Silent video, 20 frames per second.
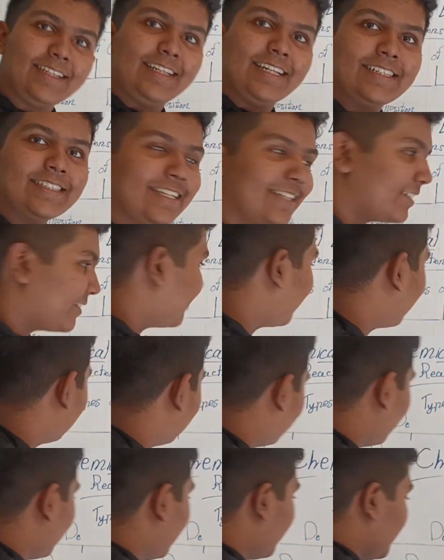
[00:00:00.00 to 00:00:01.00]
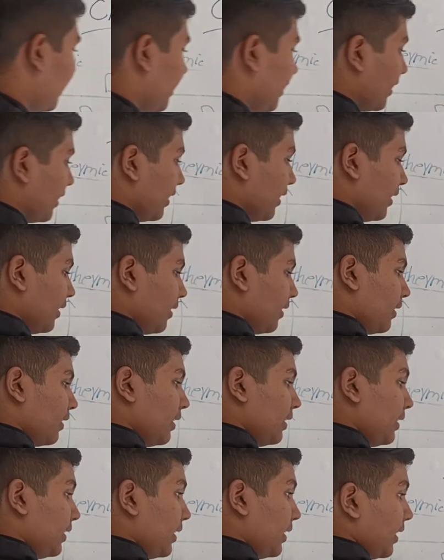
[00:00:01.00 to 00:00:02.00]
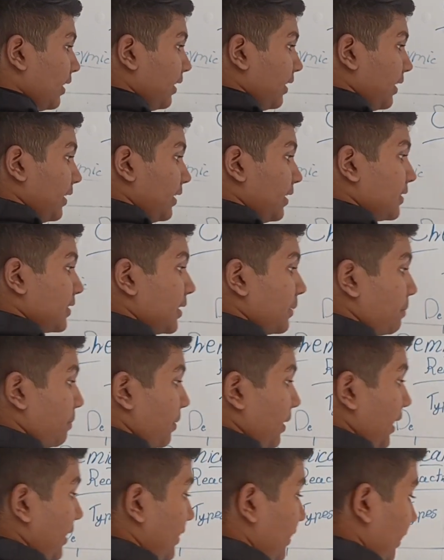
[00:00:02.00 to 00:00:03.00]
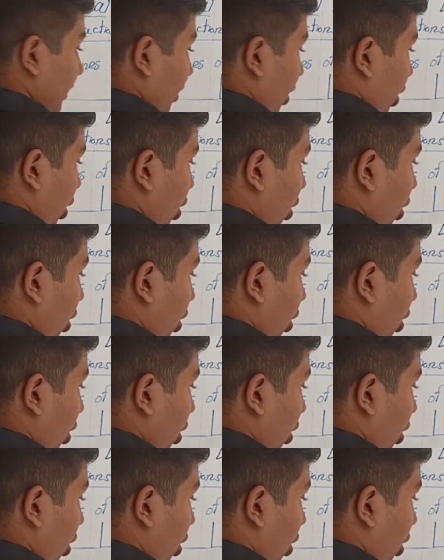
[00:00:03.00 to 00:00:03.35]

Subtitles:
let's do this. Here it is replacing